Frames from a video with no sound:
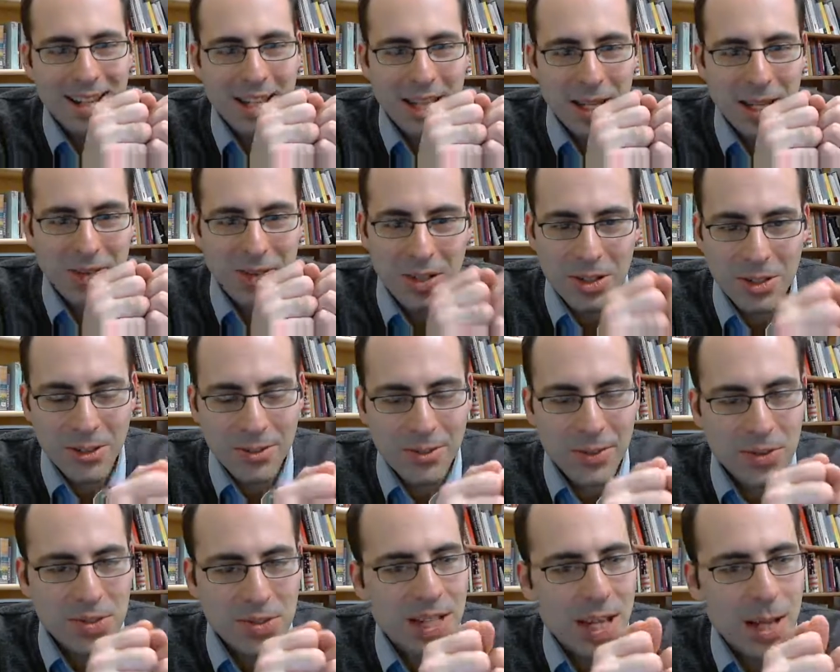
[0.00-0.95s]
Even though the
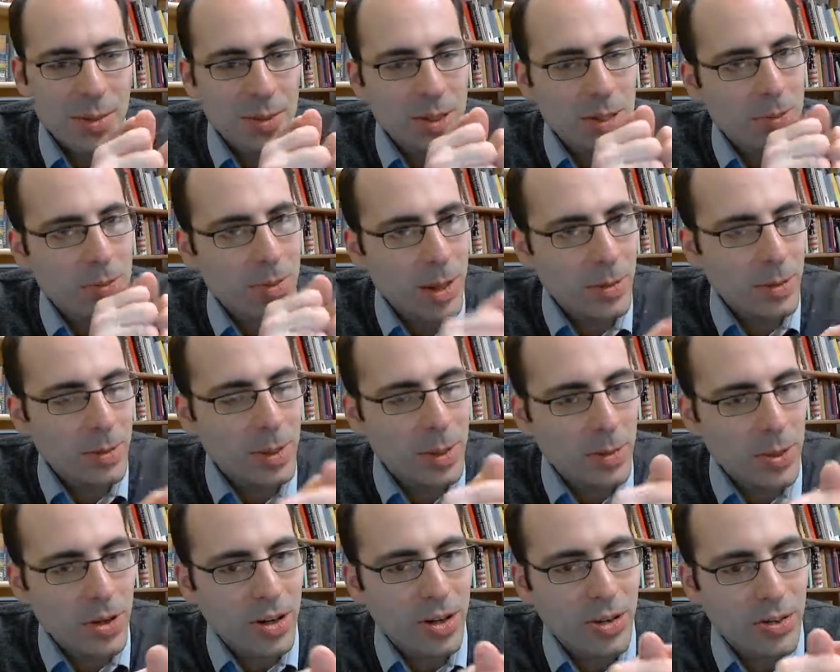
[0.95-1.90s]
first statement is probably
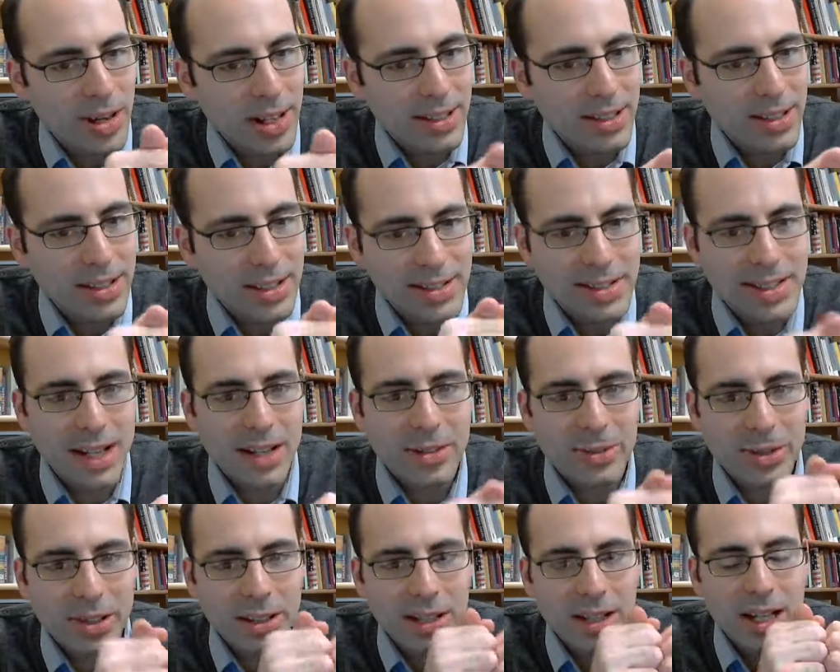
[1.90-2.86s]
more correct than the
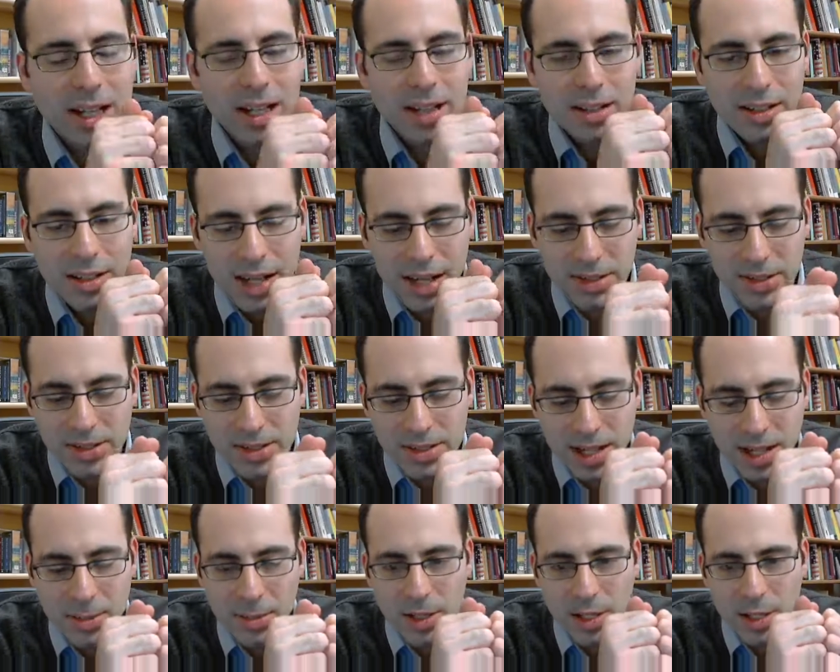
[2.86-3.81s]
second one, neither
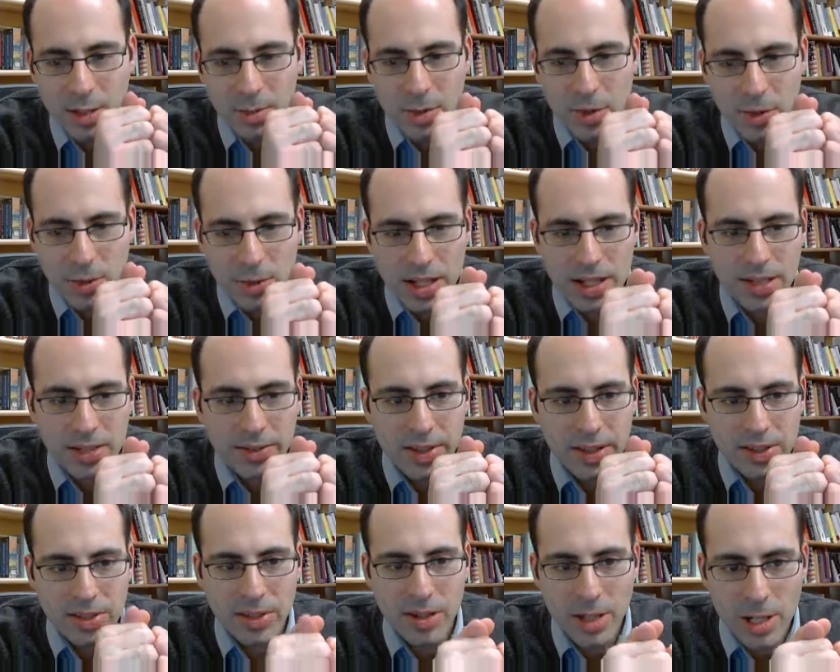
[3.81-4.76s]
statement is persuasive
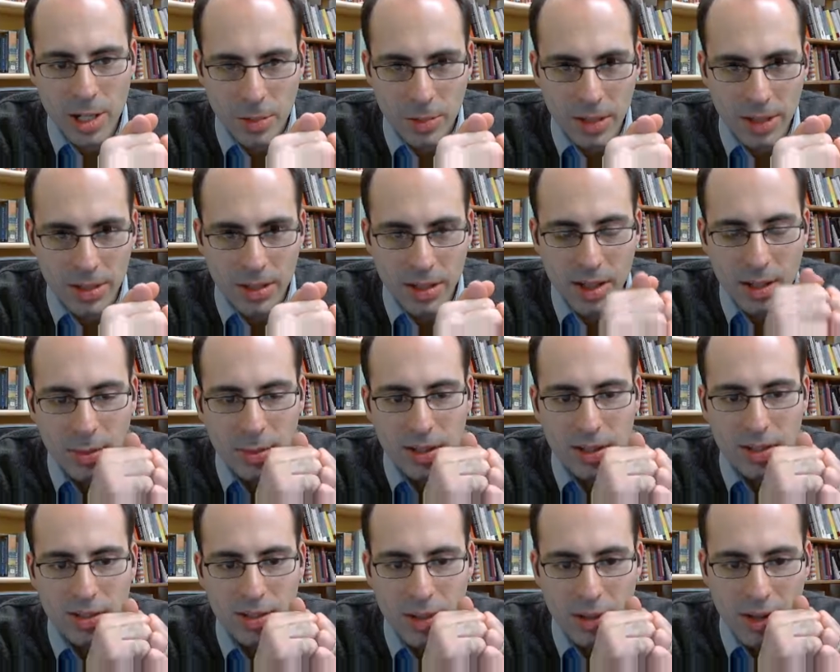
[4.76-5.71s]
as an argument
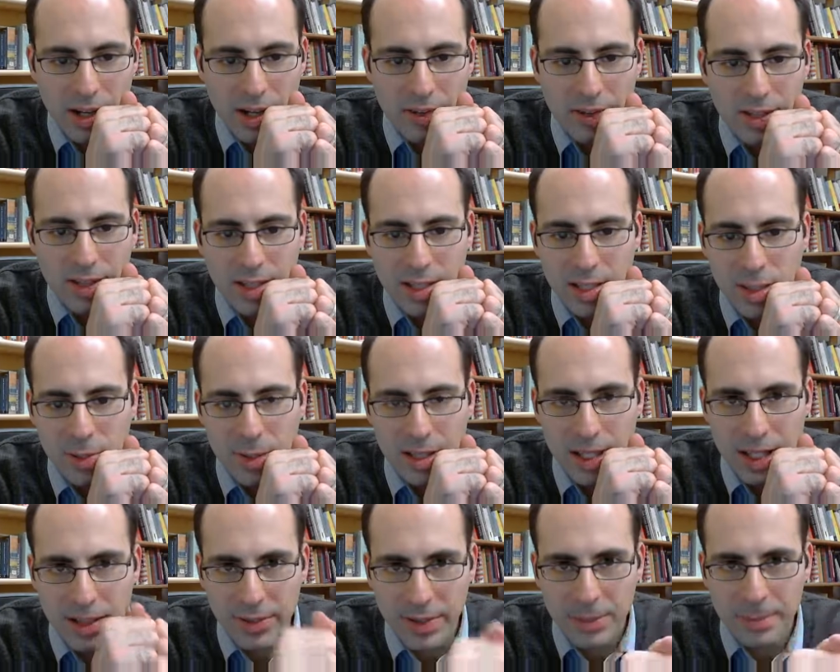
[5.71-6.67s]
because no evidence has
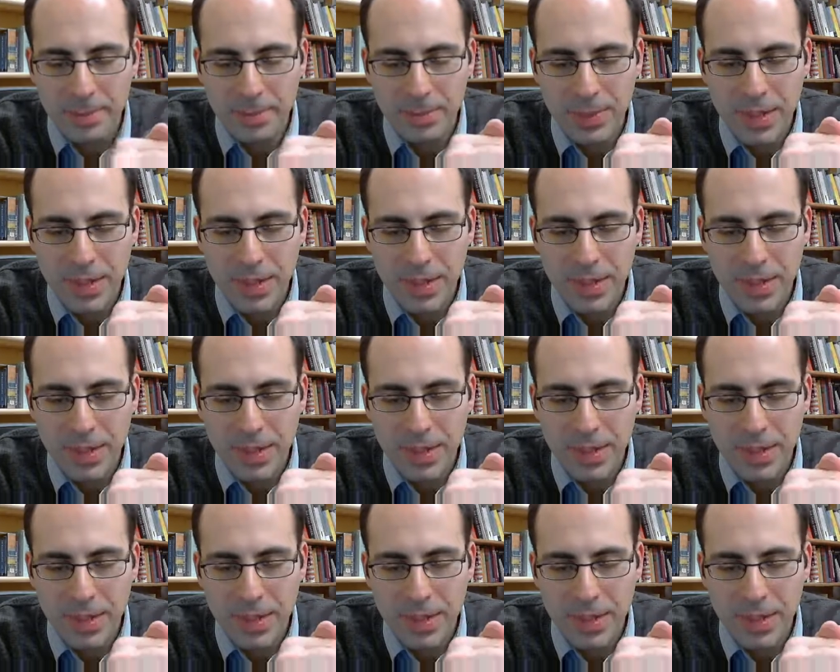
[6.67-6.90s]
been given.